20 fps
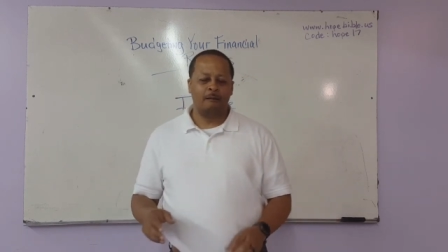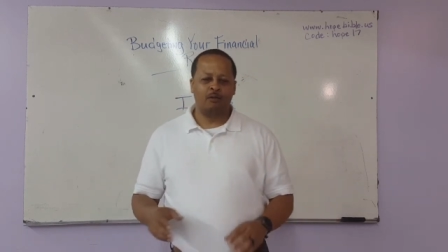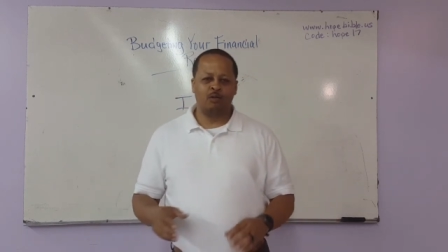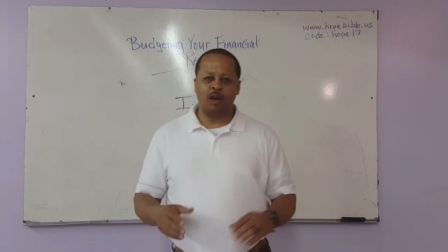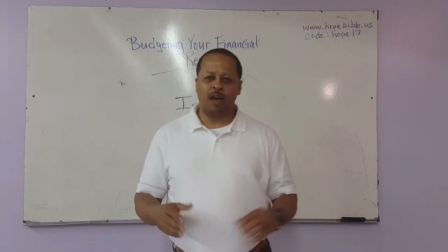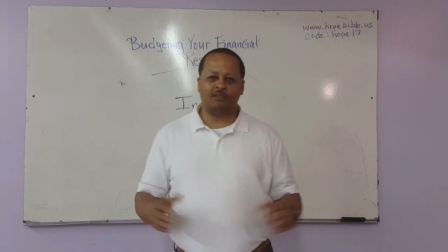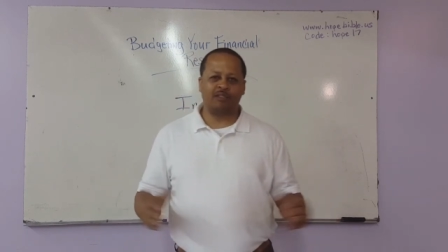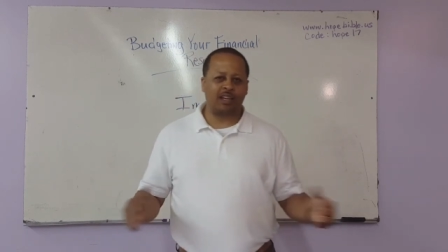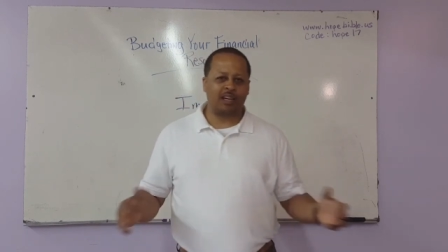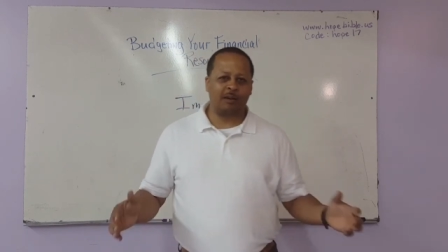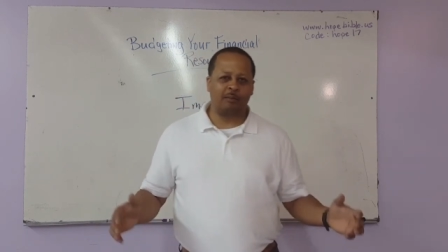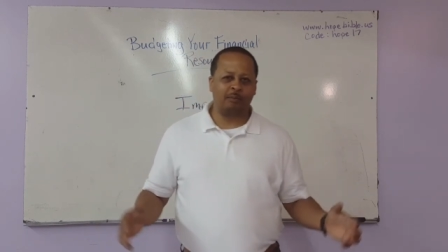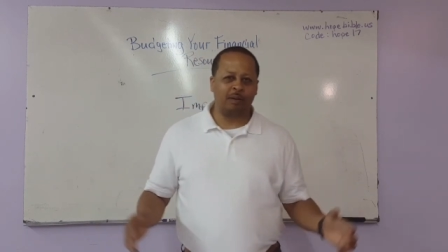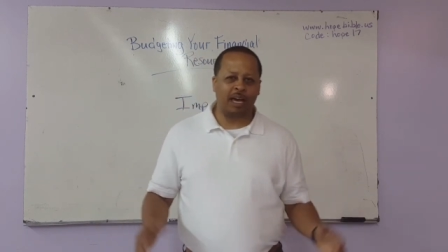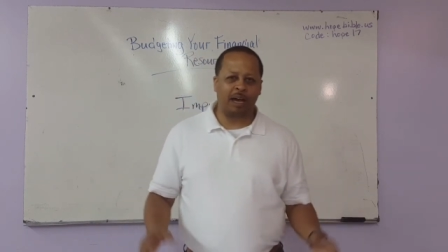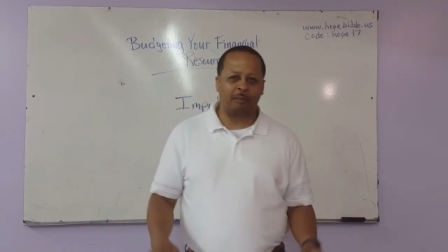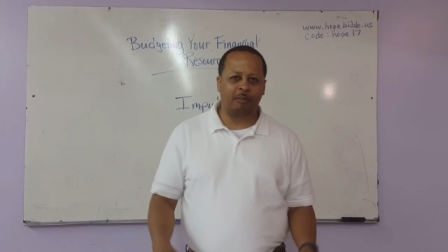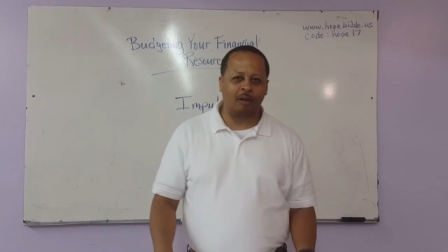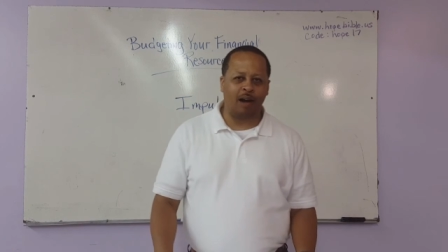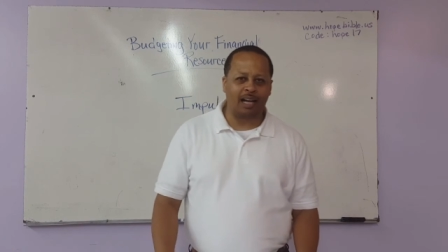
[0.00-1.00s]
You have to
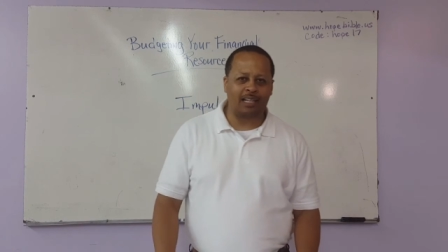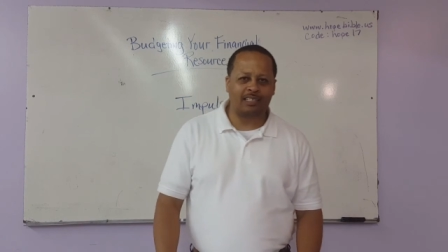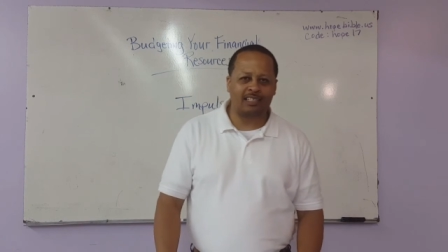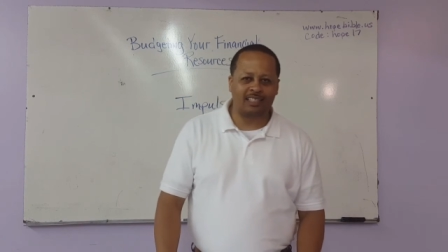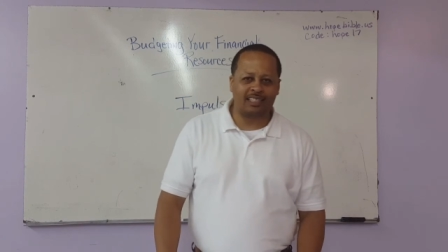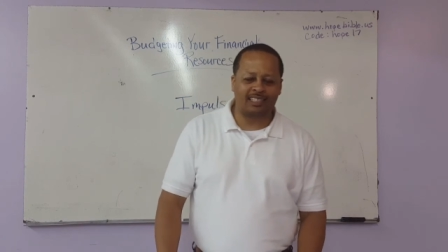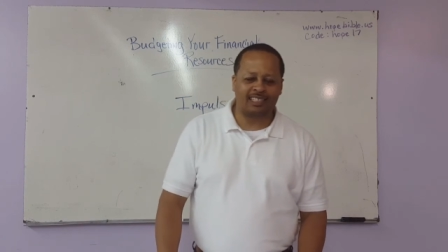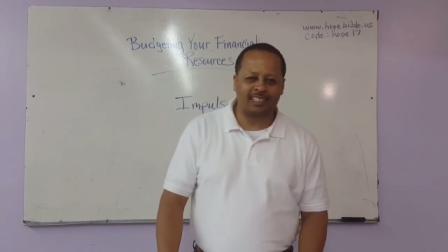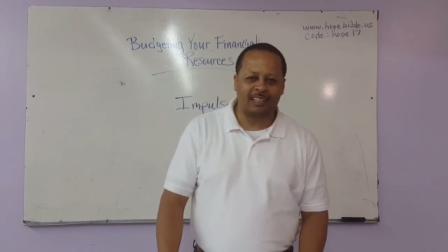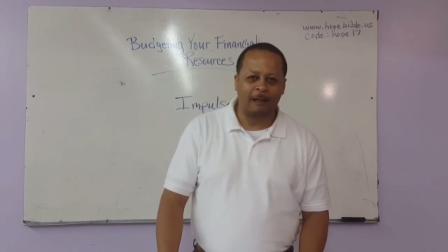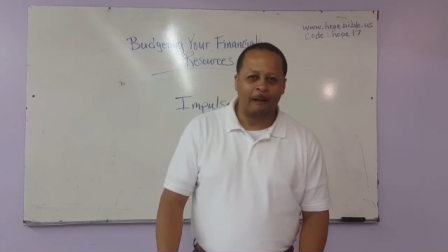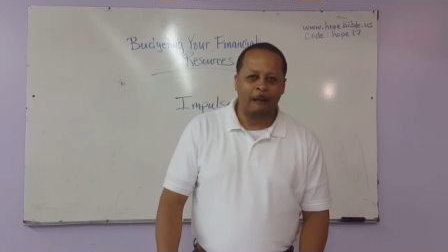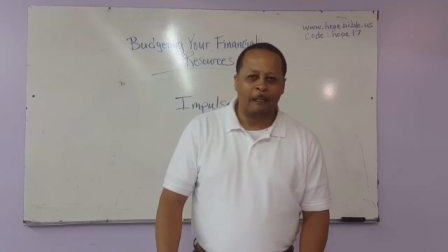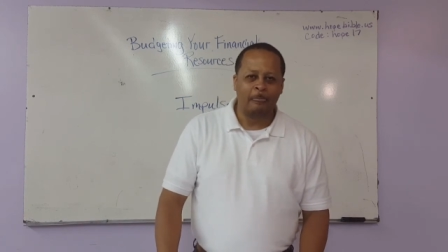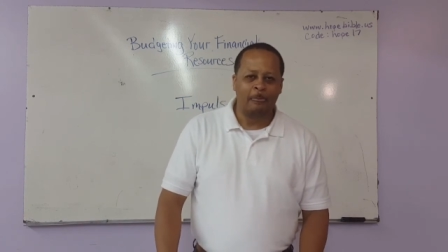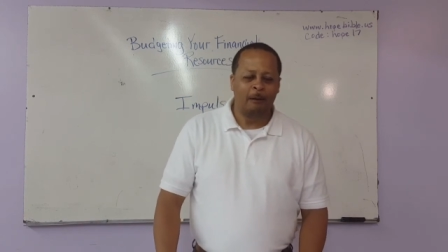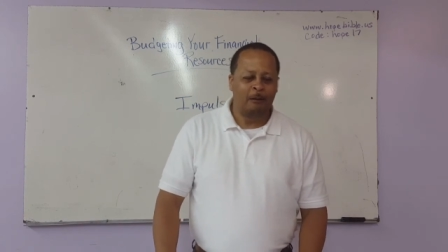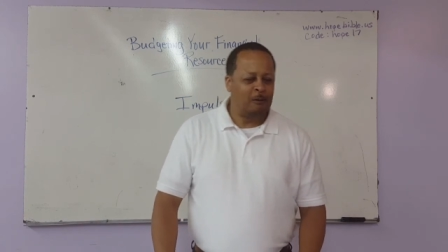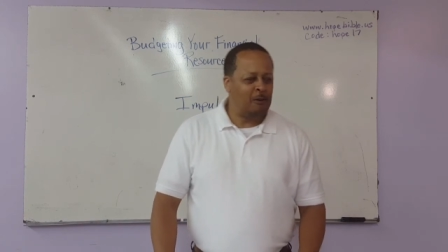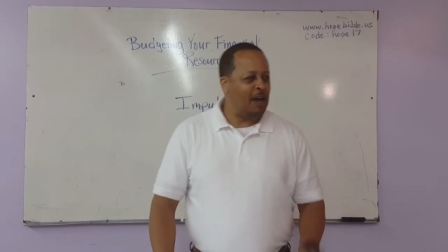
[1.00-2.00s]
compare prices.
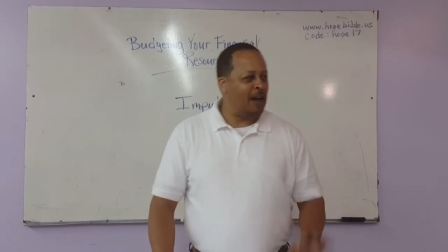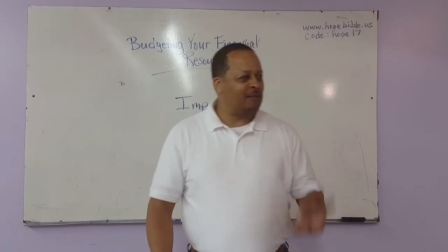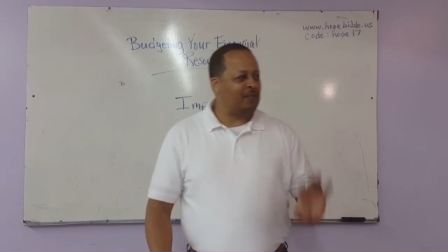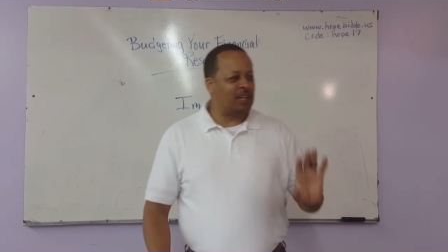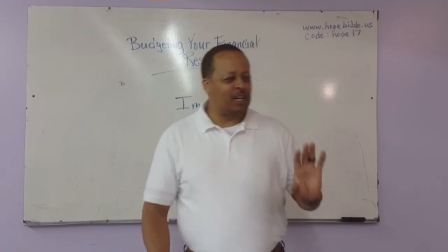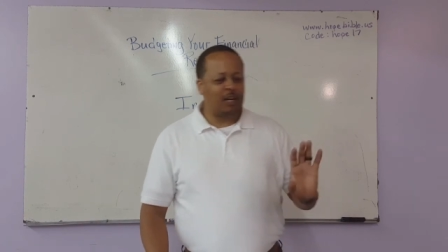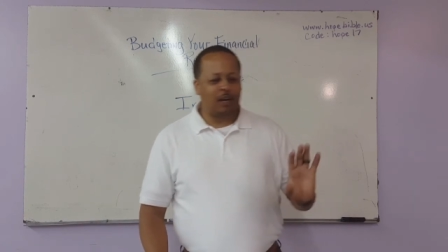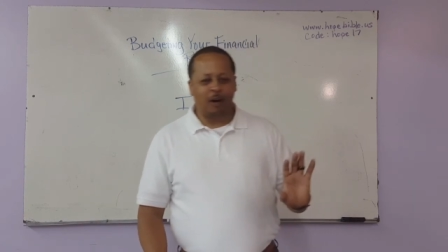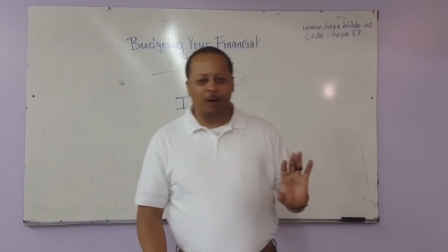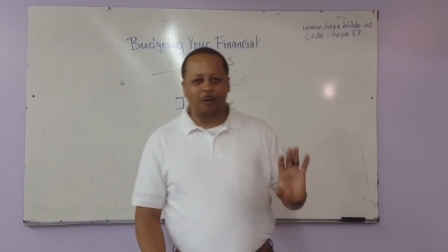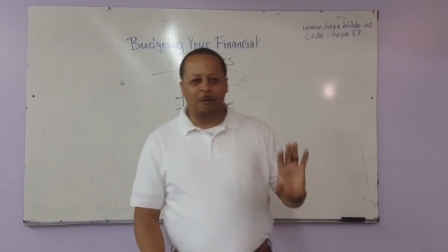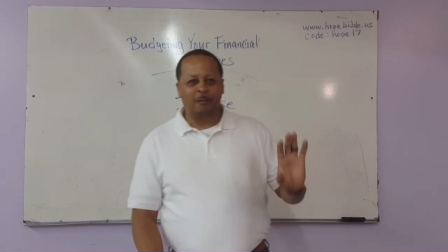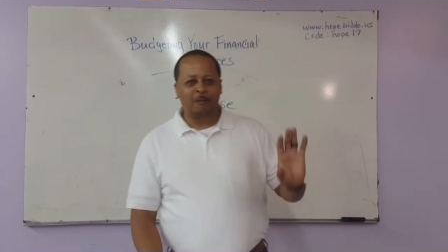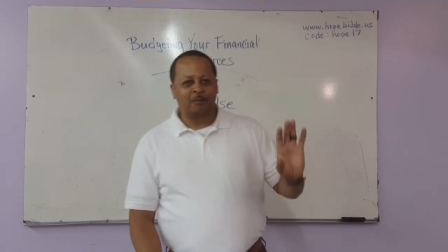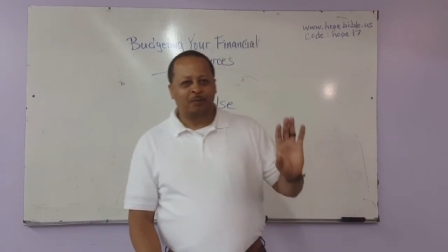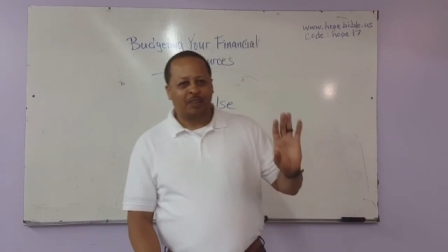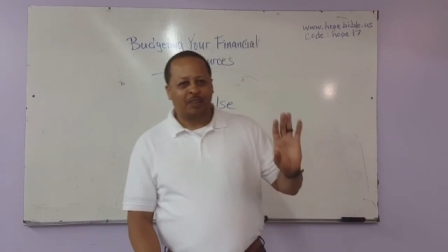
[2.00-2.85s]
You have to go